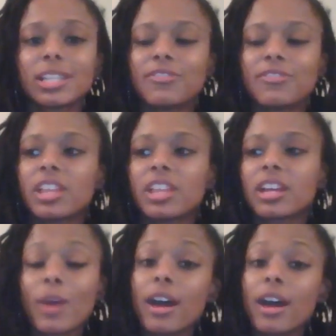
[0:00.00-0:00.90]
and I feel
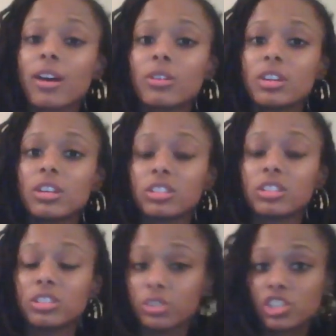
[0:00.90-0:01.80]
like, wow,
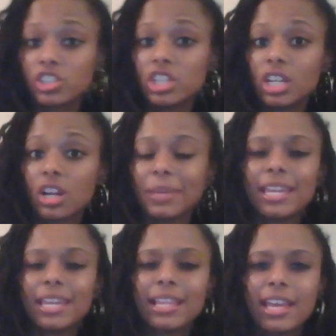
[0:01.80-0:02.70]
you're cheating on
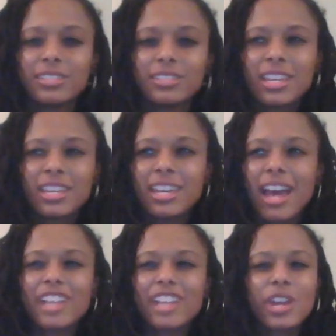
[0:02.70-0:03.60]
me. And
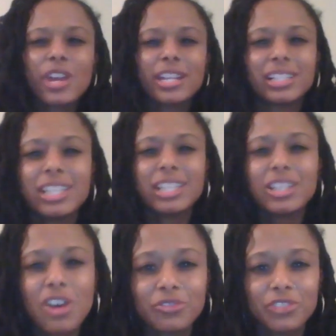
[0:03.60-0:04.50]
I try to
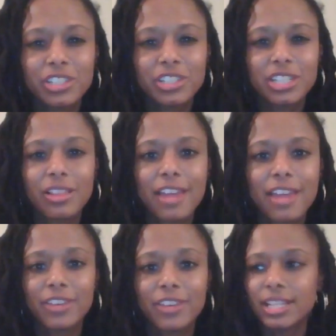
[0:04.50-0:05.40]
cling on for dear
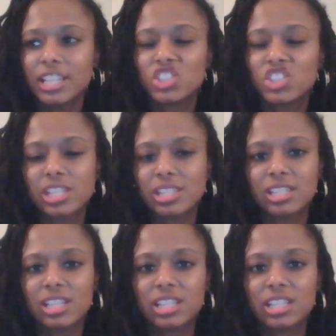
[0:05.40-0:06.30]
life and it's just
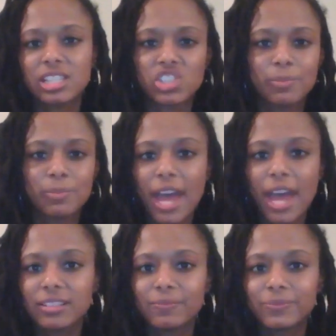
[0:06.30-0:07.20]

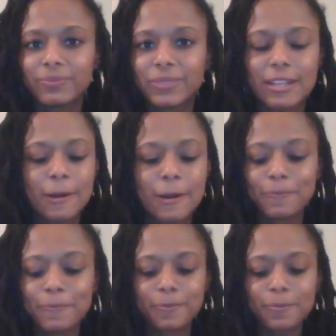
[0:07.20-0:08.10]
bad, you
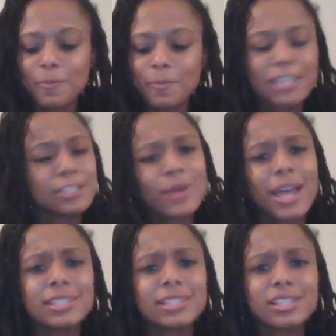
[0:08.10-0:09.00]
know? So
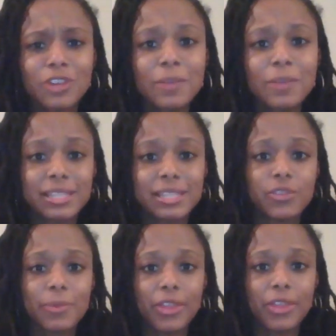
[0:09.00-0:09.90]
I have to confront
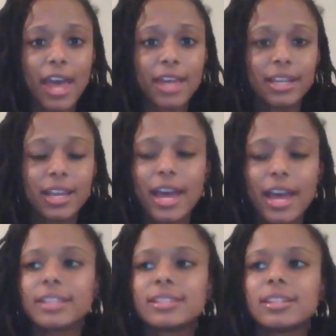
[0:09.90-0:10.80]
myself about that.
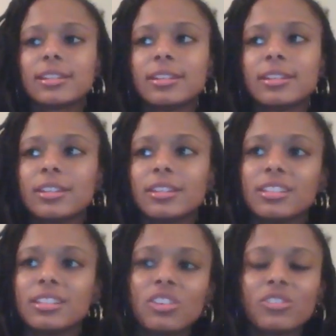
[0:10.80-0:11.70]
I had to,
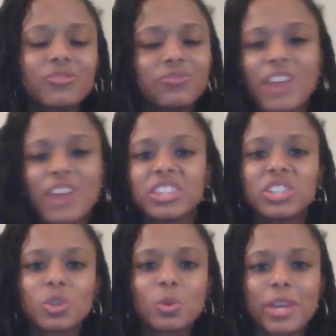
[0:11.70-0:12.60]
you know,
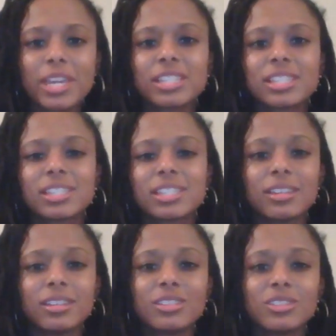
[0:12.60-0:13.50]
find little ways
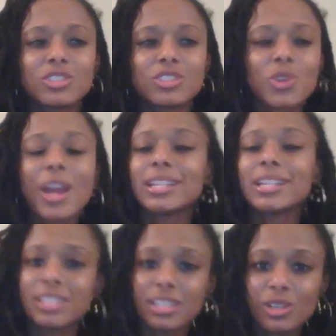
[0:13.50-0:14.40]
to try
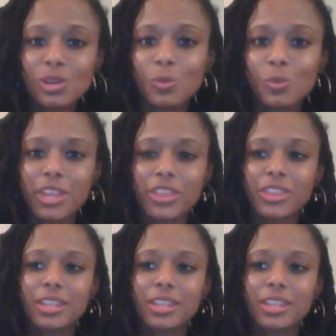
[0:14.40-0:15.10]
to deal with